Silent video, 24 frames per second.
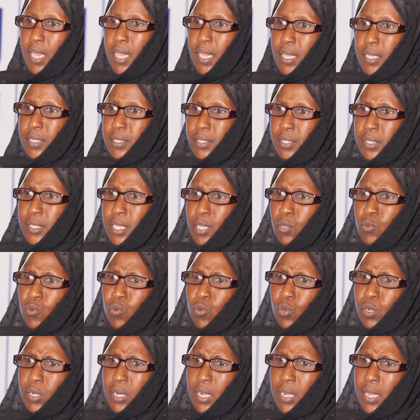A
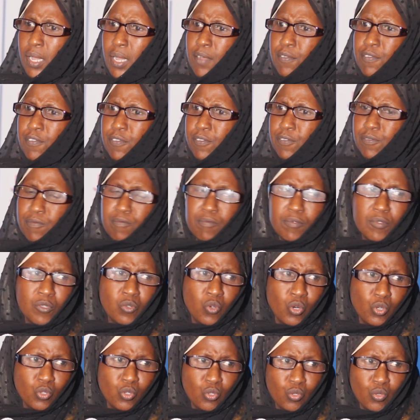stakeholder
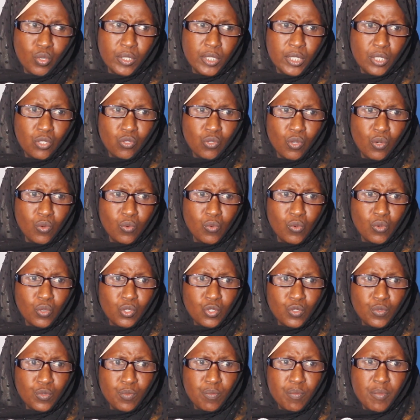consultation
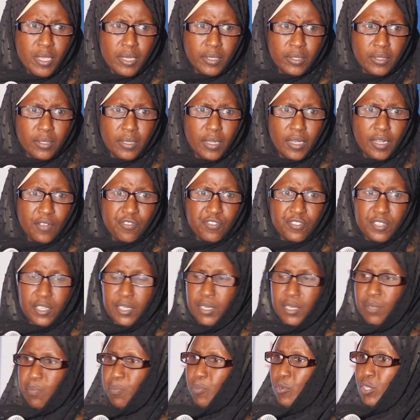was made after
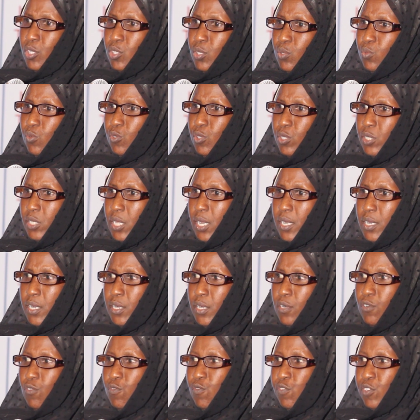the policy was handed
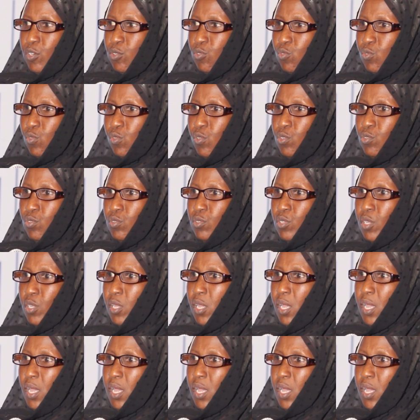over to us,